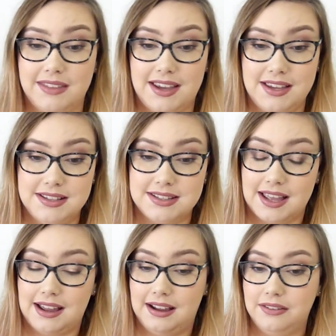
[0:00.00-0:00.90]
These
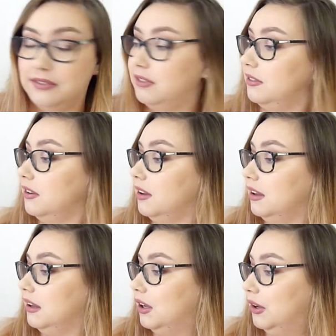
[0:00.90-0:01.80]
have
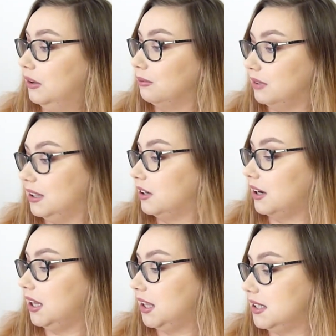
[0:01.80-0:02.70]
heard really
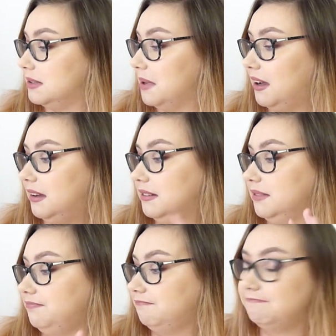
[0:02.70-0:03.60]
great things about,
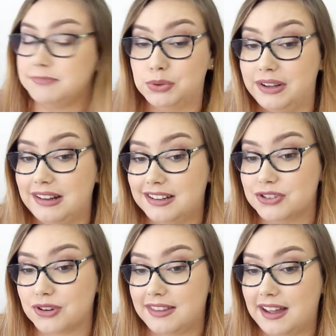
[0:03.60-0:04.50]
so I'd like to
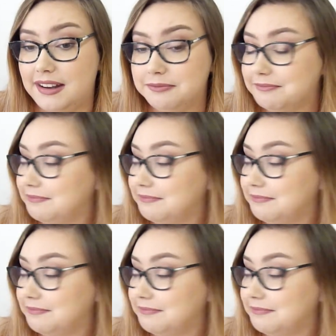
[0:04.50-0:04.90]
try that.